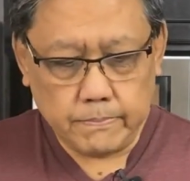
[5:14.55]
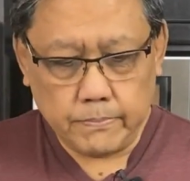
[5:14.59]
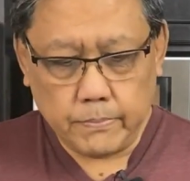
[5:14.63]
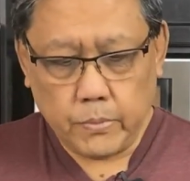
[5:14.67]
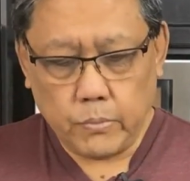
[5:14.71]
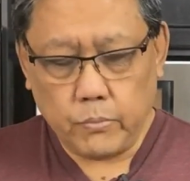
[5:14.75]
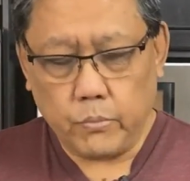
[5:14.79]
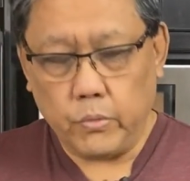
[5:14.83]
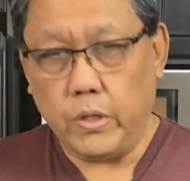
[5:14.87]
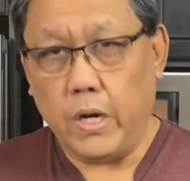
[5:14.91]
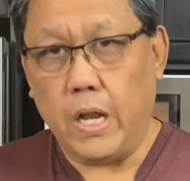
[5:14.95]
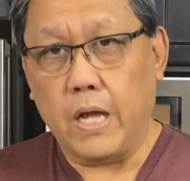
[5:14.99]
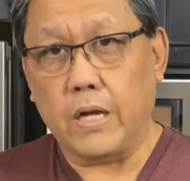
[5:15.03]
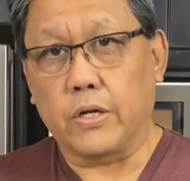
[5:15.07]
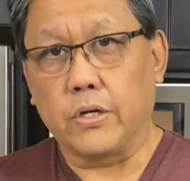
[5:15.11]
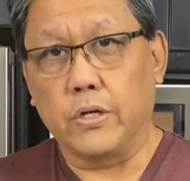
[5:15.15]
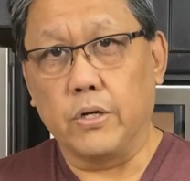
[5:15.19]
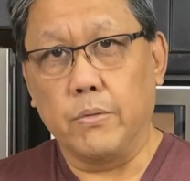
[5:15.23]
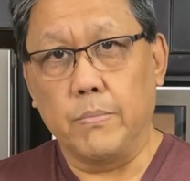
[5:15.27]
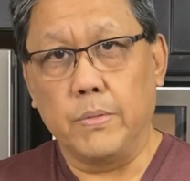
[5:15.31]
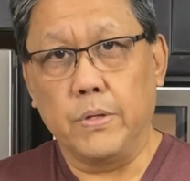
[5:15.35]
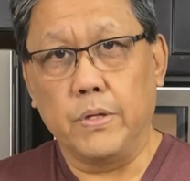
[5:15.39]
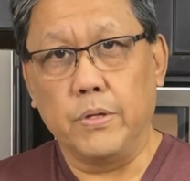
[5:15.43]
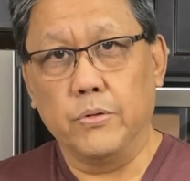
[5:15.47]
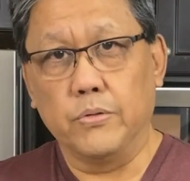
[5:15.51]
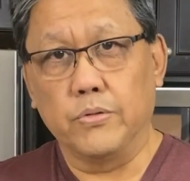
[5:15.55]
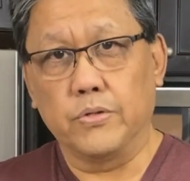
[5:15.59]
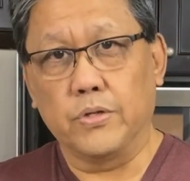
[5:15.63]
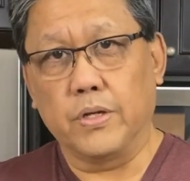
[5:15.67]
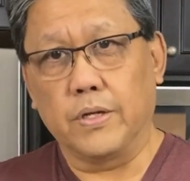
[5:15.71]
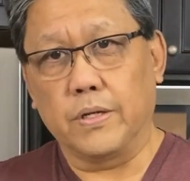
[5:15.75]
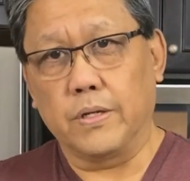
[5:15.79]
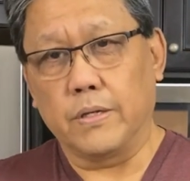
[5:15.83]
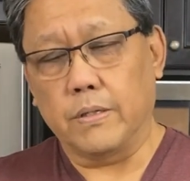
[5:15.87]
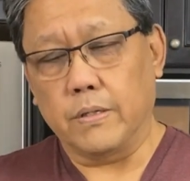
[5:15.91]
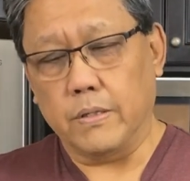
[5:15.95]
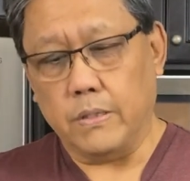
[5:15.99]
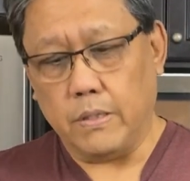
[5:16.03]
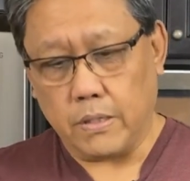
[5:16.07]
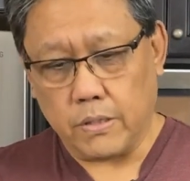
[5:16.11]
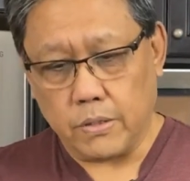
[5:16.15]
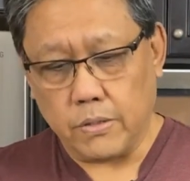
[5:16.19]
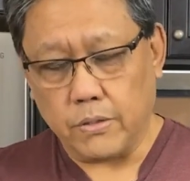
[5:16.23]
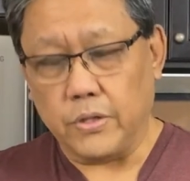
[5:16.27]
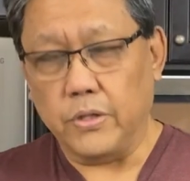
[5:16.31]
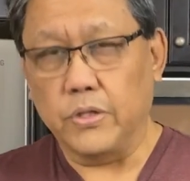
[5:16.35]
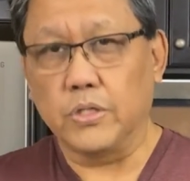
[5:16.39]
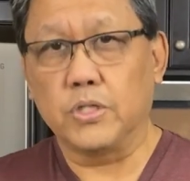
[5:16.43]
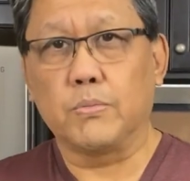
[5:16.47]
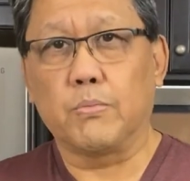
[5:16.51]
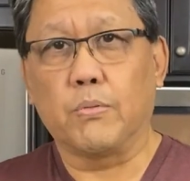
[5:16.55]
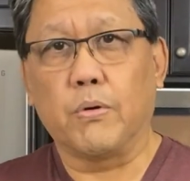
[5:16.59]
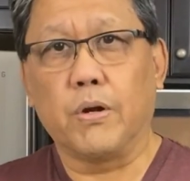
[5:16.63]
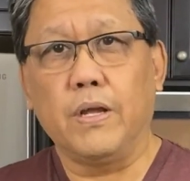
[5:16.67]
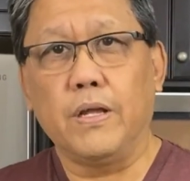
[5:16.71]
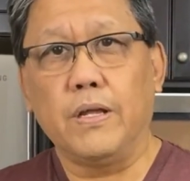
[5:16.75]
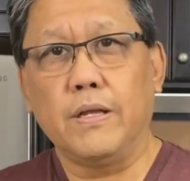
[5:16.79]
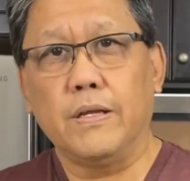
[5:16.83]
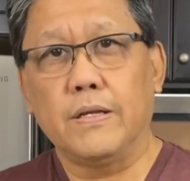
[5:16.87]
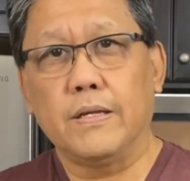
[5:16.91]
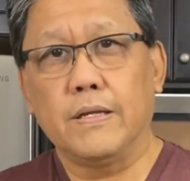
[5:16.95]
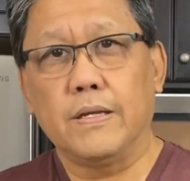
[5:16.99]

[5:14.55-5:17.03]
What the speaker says: We're not going to be using cooking spray